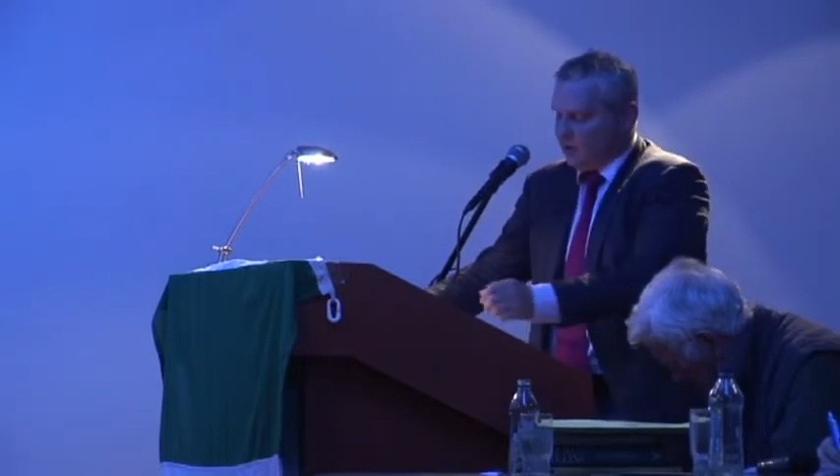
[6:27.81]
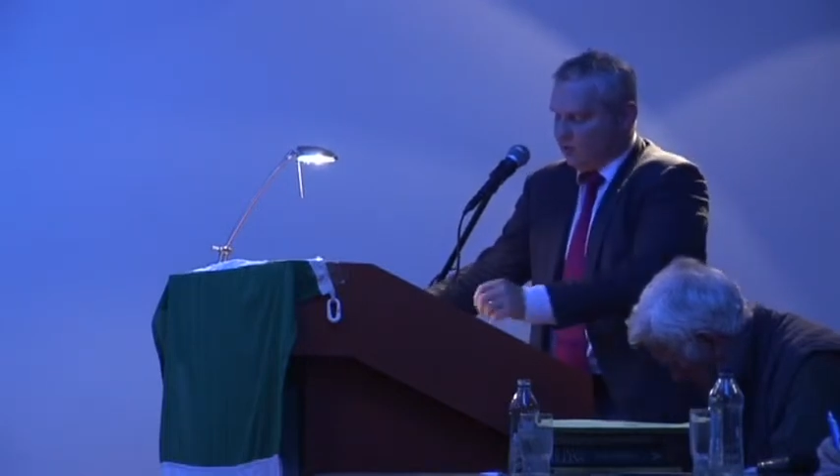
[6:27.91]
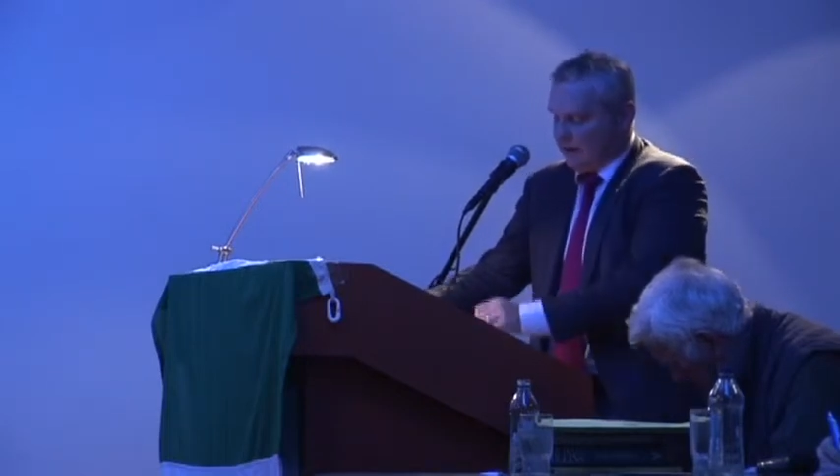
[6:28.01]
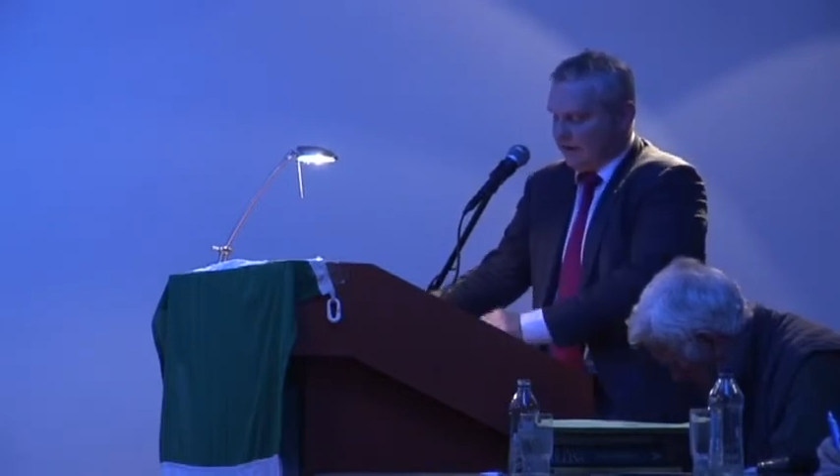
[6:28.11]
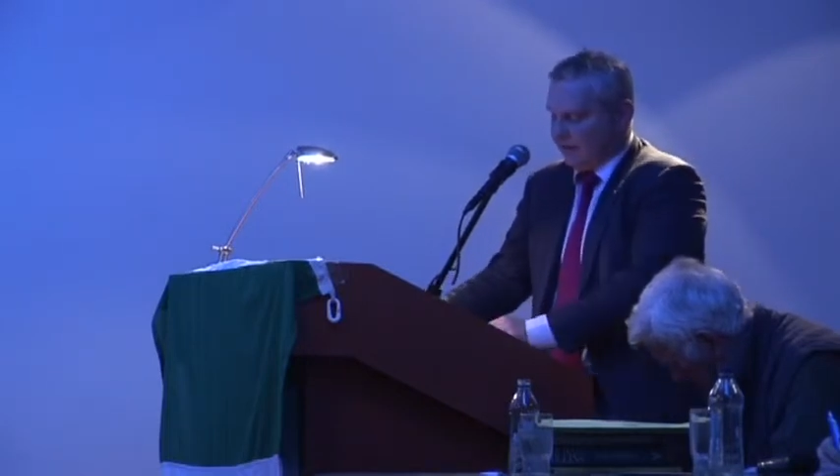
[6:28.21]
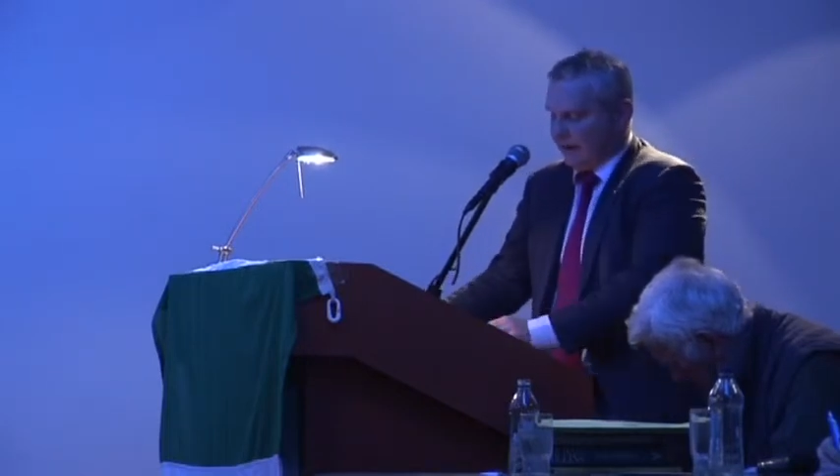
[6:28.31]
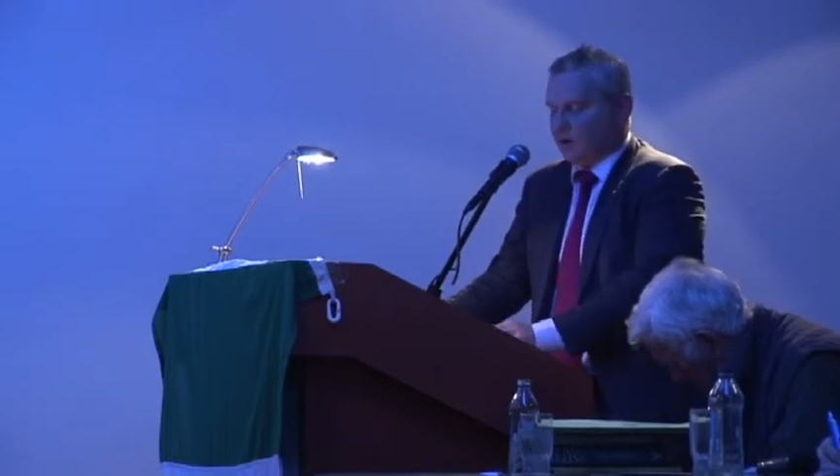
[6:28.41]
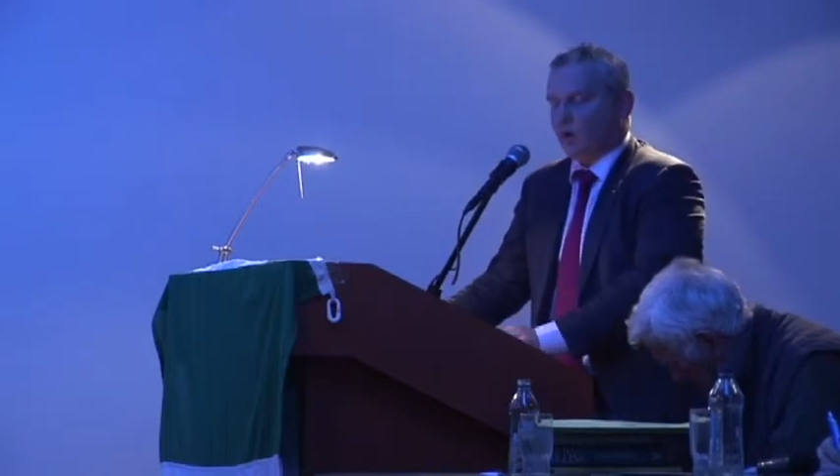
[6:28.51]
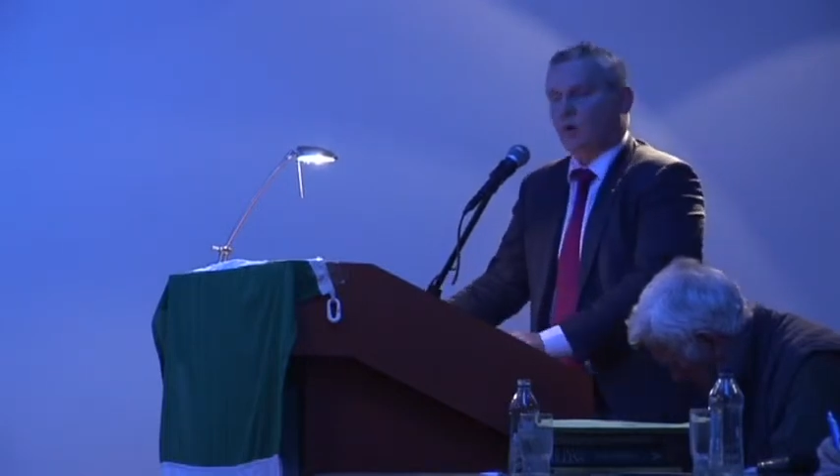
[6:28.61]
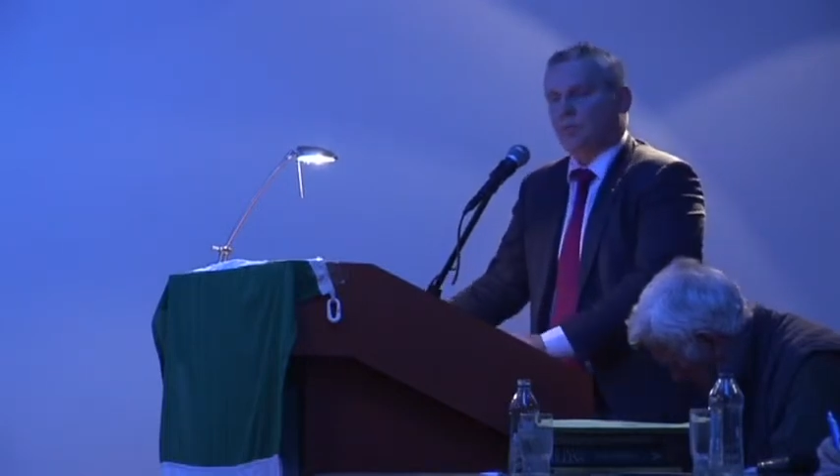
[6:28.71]

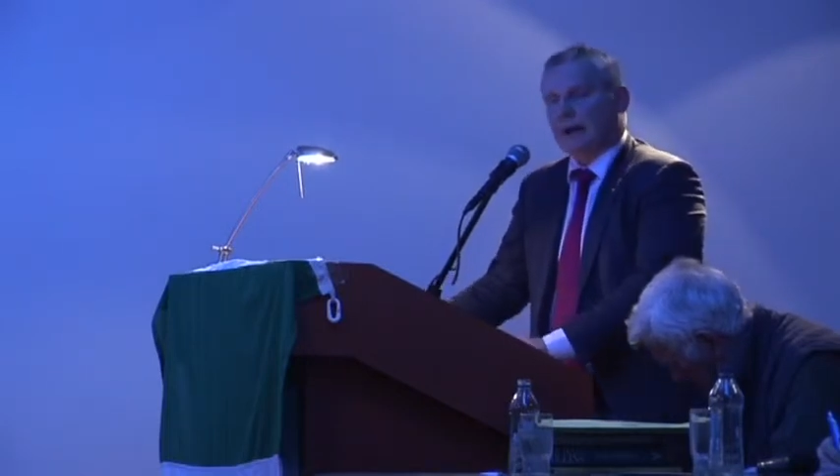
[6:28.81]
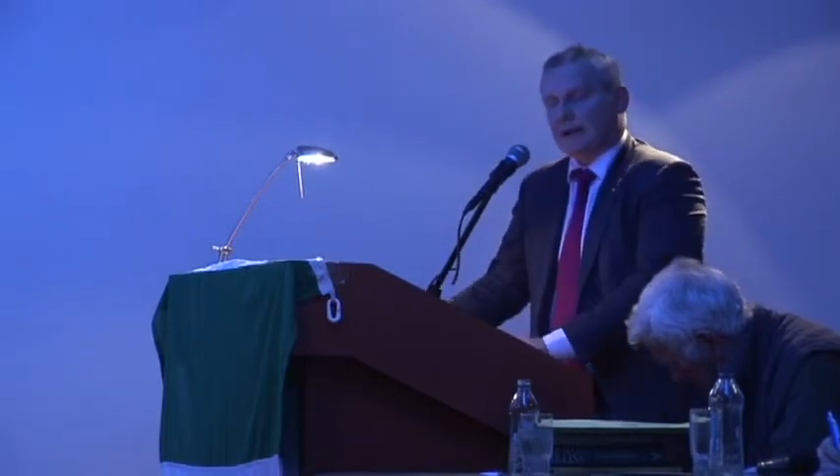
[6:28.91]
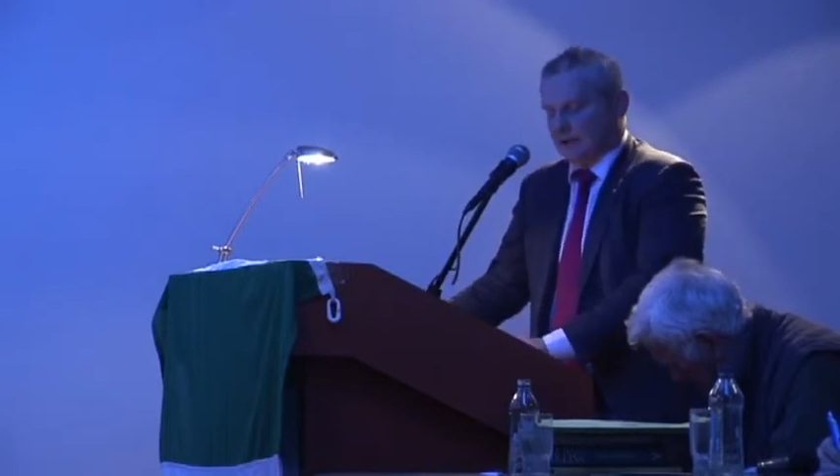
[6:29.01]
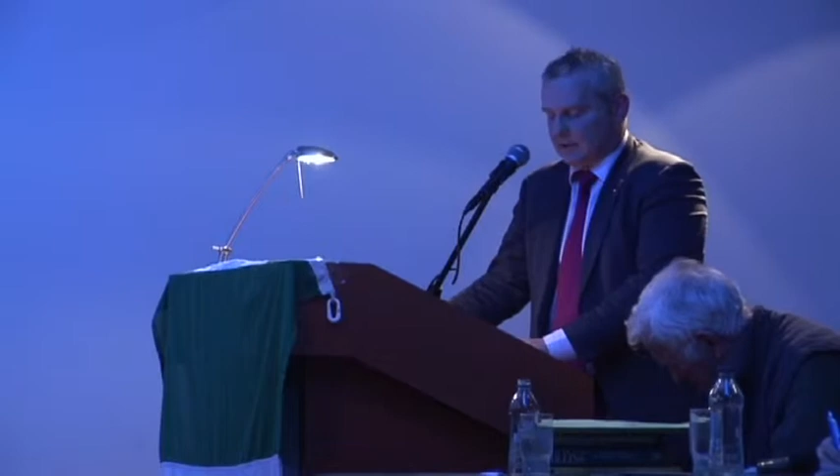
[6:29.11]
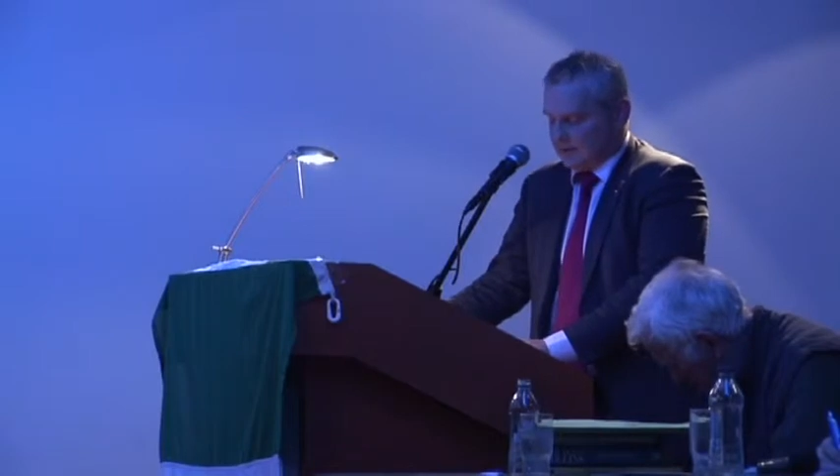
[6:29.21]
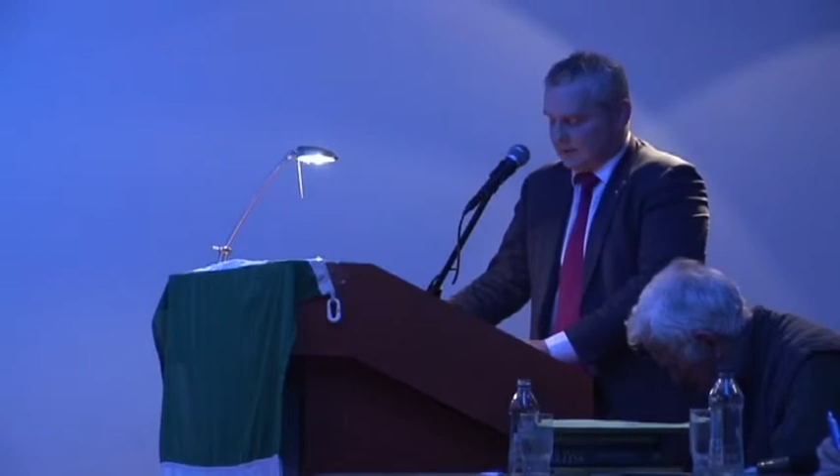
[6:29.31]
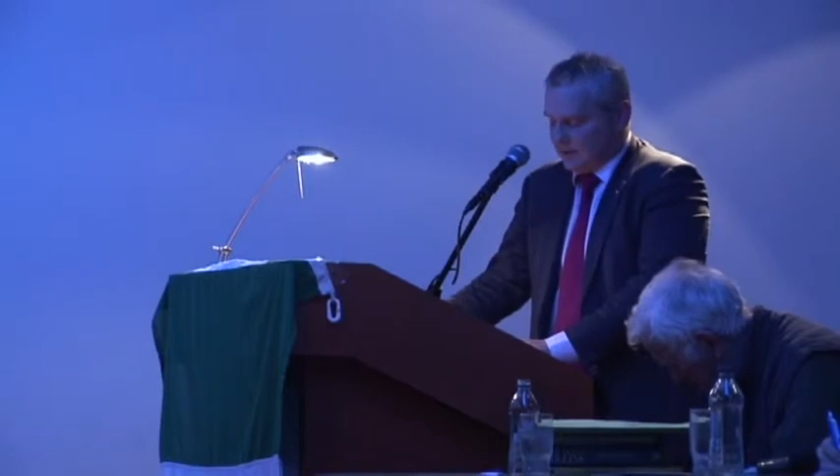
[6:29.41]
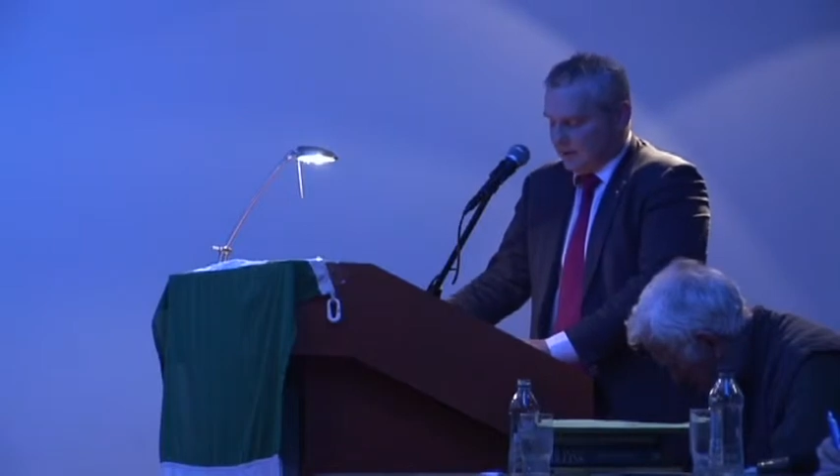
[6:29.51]
refight old battles.